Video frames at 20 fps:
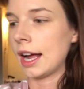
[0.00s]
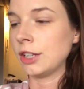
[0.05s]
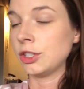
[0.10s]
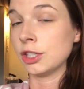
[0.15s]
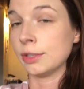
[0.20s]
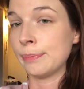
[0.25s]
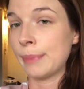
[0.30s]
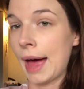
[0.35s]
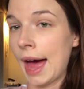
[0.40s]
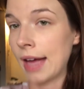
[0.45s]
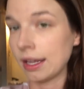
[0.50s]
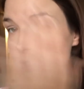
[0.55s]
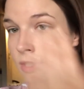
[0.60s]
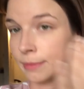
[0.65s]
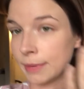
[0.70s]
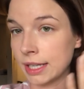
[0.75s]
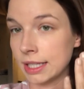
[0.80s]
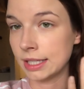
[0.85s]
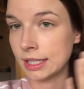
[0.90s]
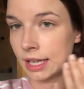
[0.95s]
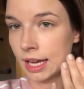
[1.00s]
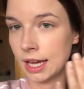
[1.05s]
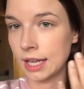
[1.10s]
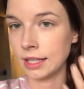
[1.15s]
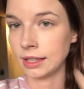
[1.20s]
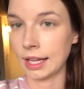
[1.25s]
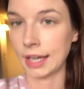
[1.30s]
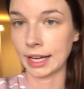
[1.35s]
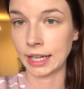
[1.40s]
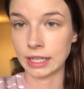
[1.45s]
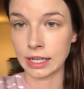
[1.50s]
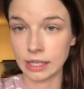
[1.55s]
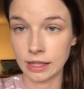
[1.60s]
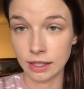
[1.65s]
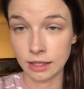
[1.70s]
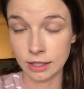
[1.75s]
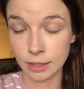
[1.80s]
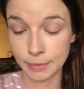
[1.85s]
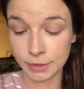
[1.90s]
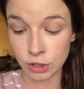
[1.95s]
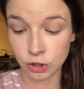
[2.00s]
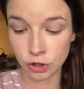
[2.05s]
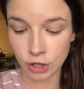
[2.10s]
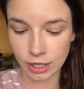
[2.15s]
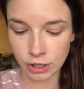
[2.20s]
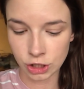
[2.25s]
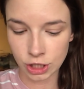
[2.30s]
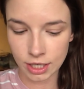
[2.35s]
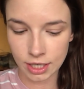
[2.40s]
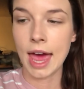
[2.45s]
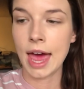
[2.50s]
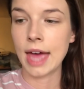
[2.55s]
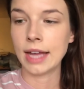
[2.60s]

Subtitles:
I just pat into my skin like I did in the demonstration.